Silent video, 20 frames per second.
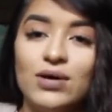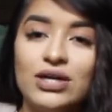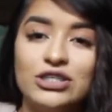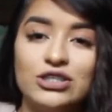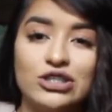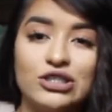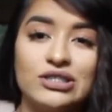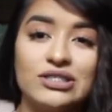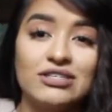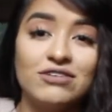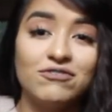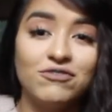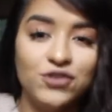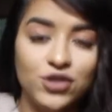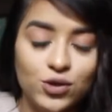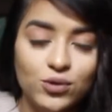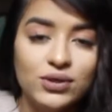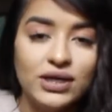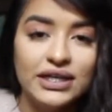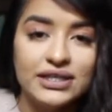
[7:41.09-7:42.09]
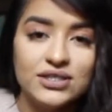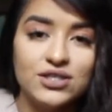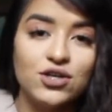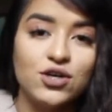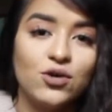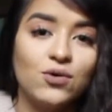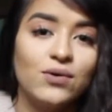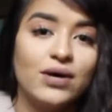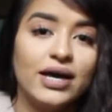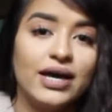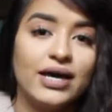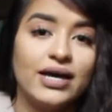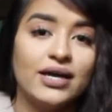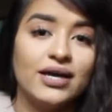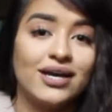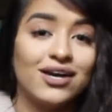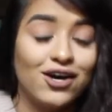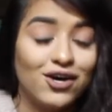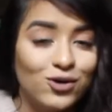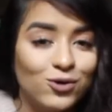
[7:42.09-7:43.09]
And just a few days ago
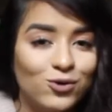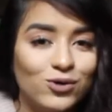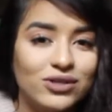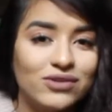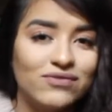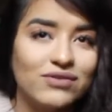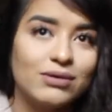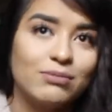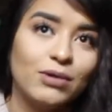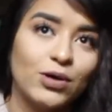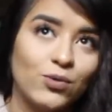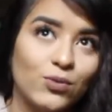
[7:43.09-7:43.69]
I got a hold of him.